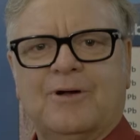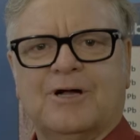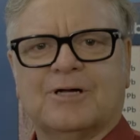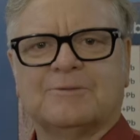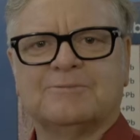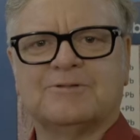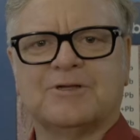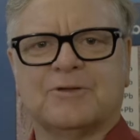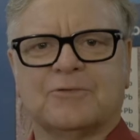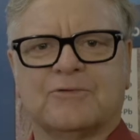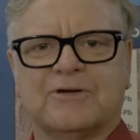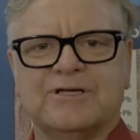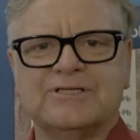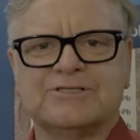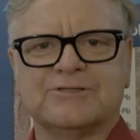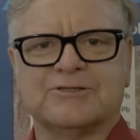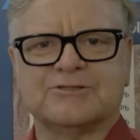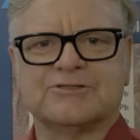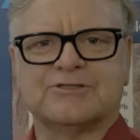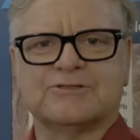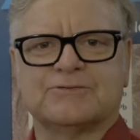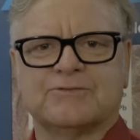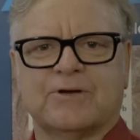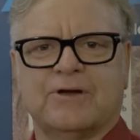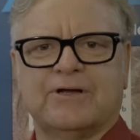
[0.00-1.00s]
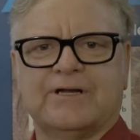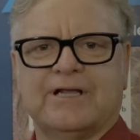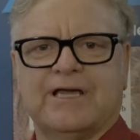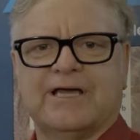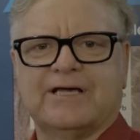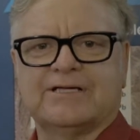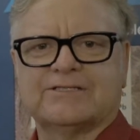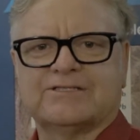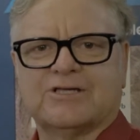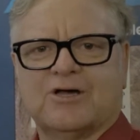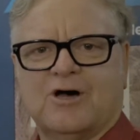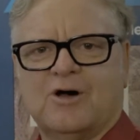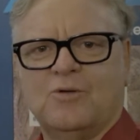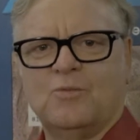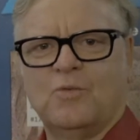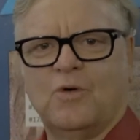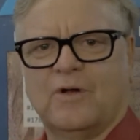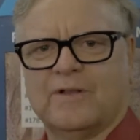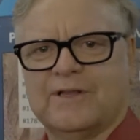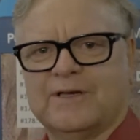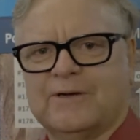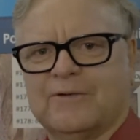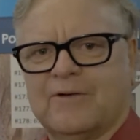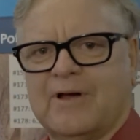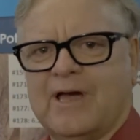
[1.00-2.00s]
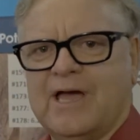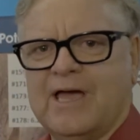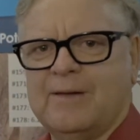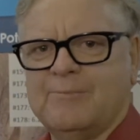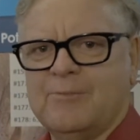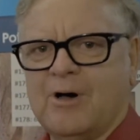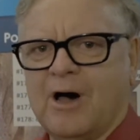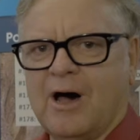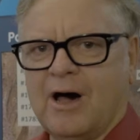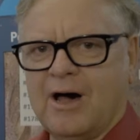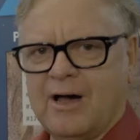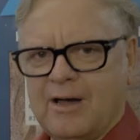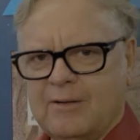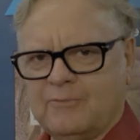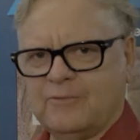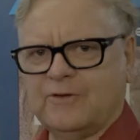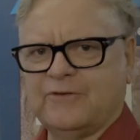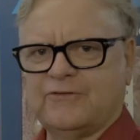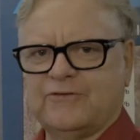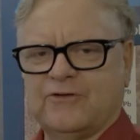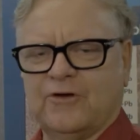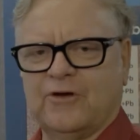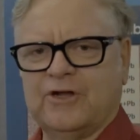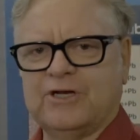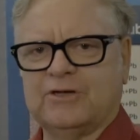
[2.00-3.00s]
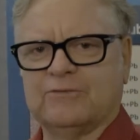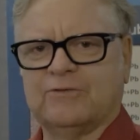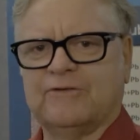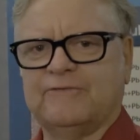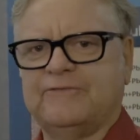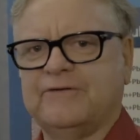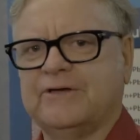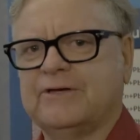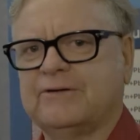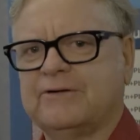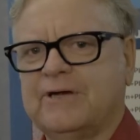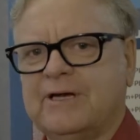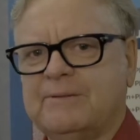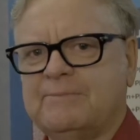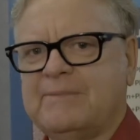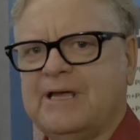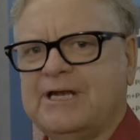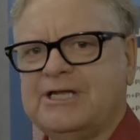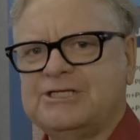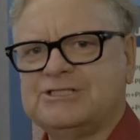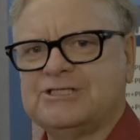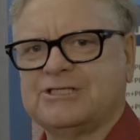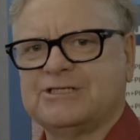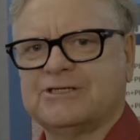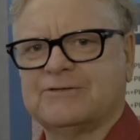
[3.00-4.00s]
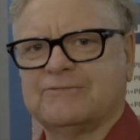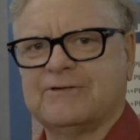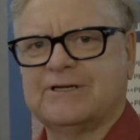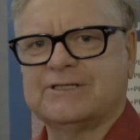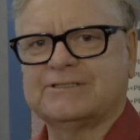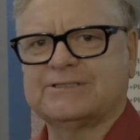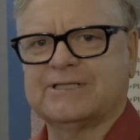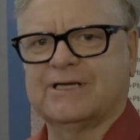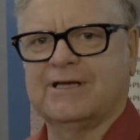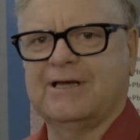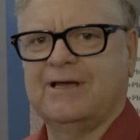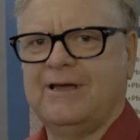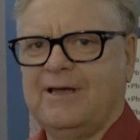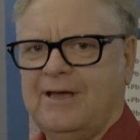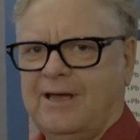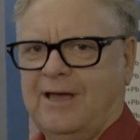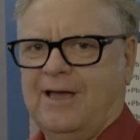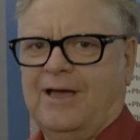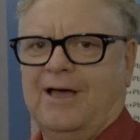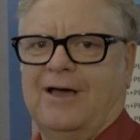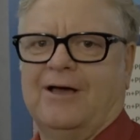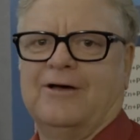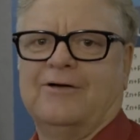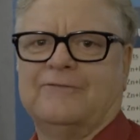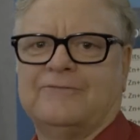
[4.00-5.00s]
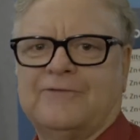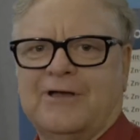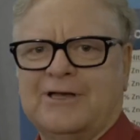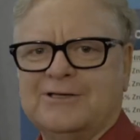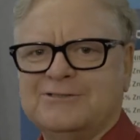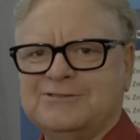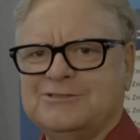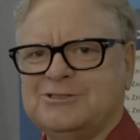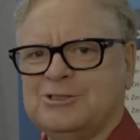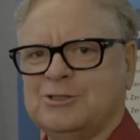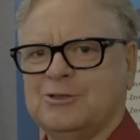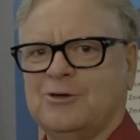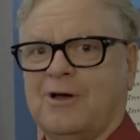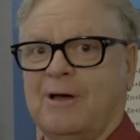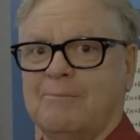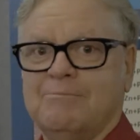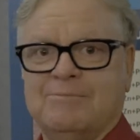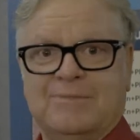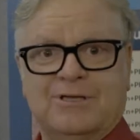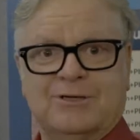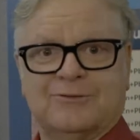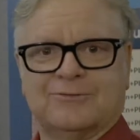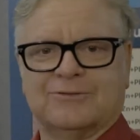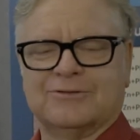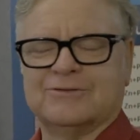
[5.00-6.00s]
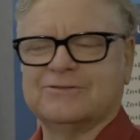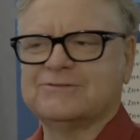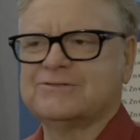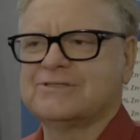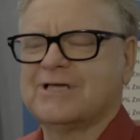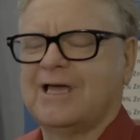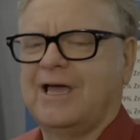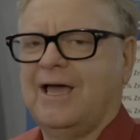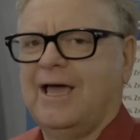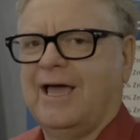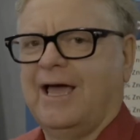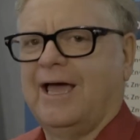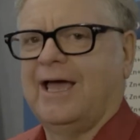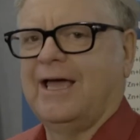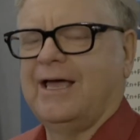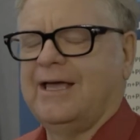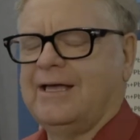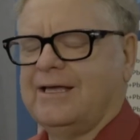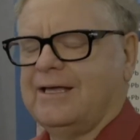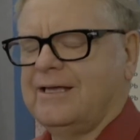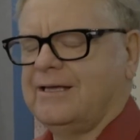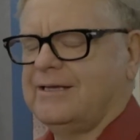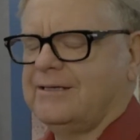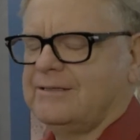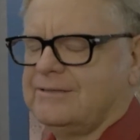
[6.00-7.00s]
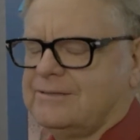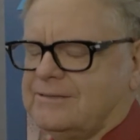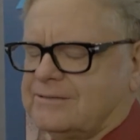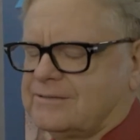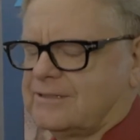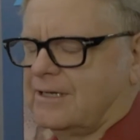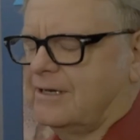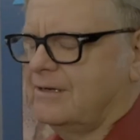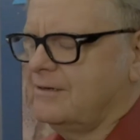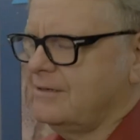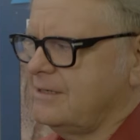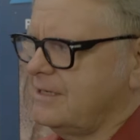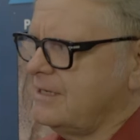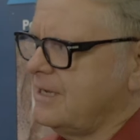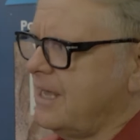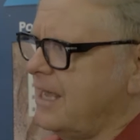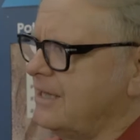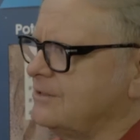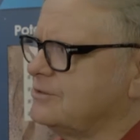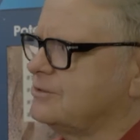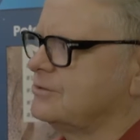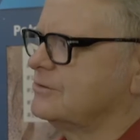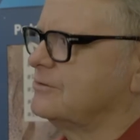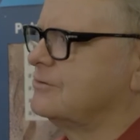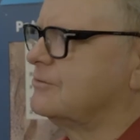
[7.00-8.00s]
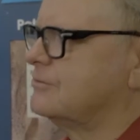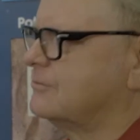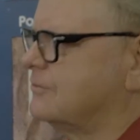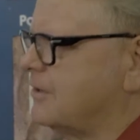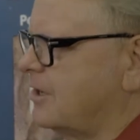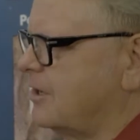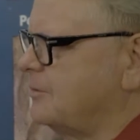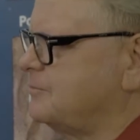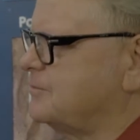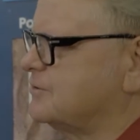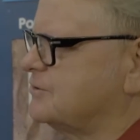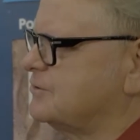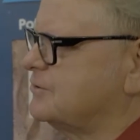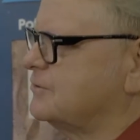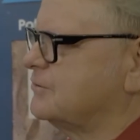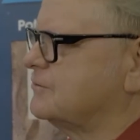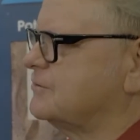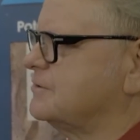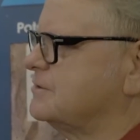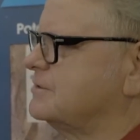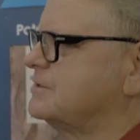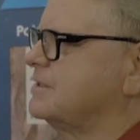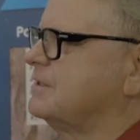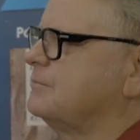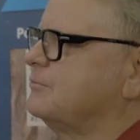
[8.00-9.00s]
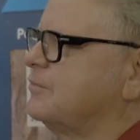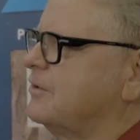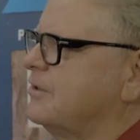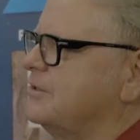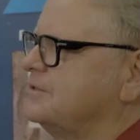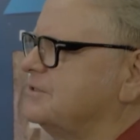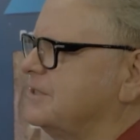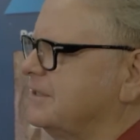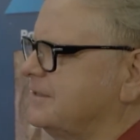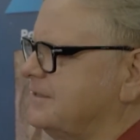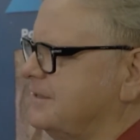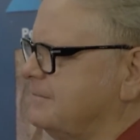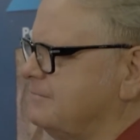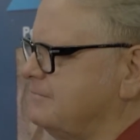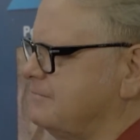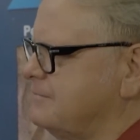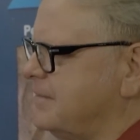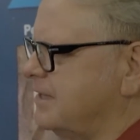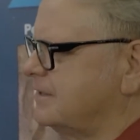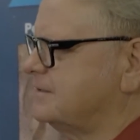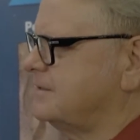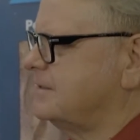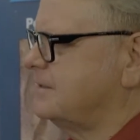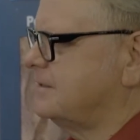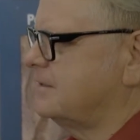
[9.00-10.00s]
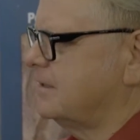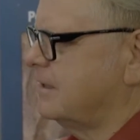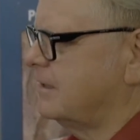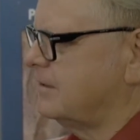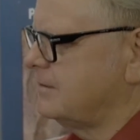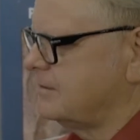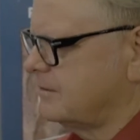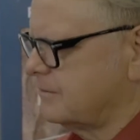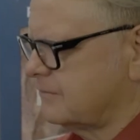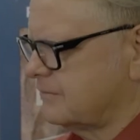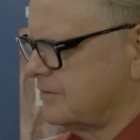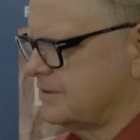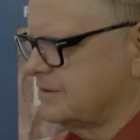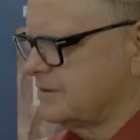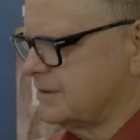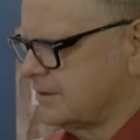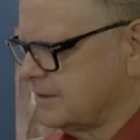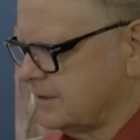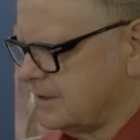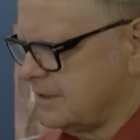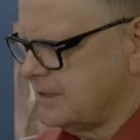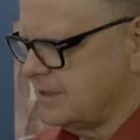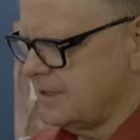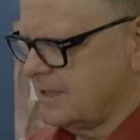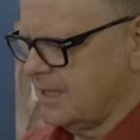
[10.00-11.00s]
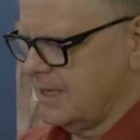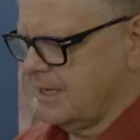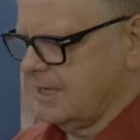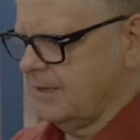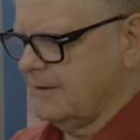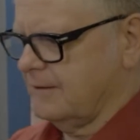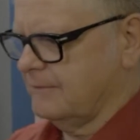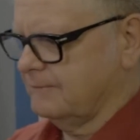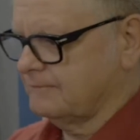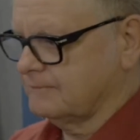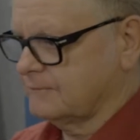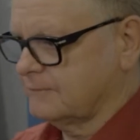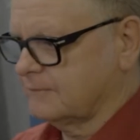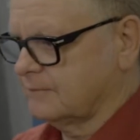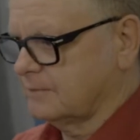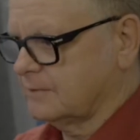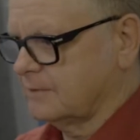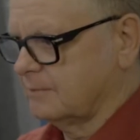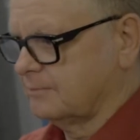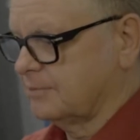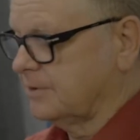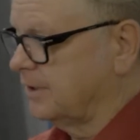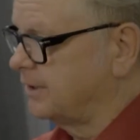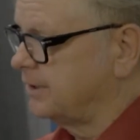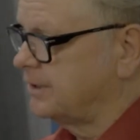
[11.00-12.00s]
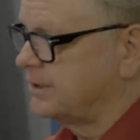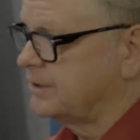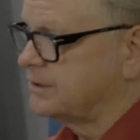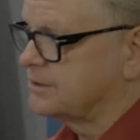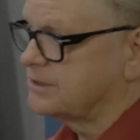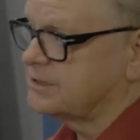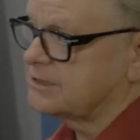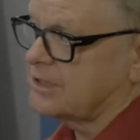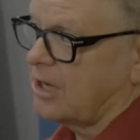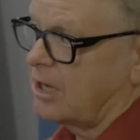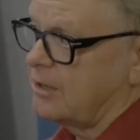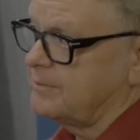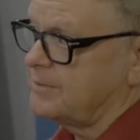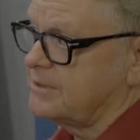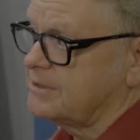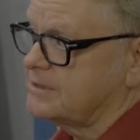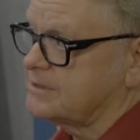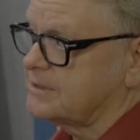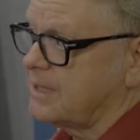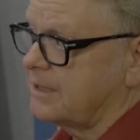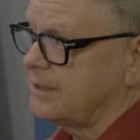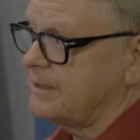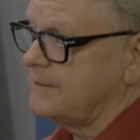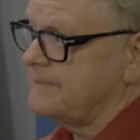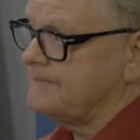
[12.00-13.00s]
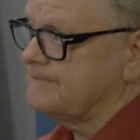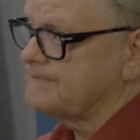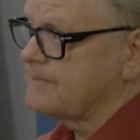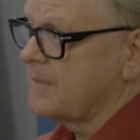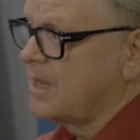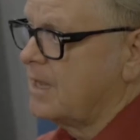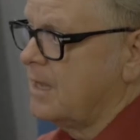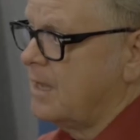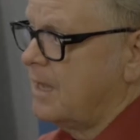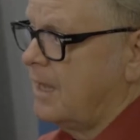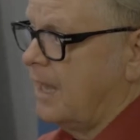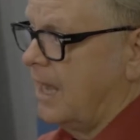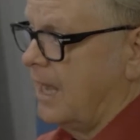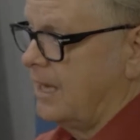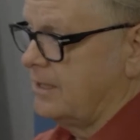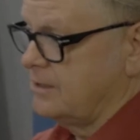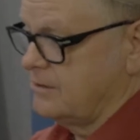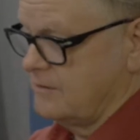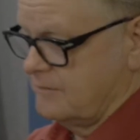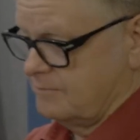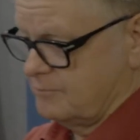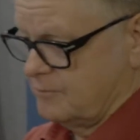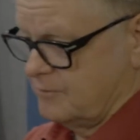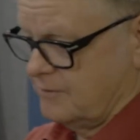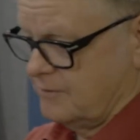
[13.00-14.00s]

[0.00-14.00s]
welcome to the Resources Roadhouse. I'm Wally. I'm with Tony Rovira, Managing Director of Azure Minerals. And Tony, at your Azure zinc project in Mexico, you recently completed a scoping study and you've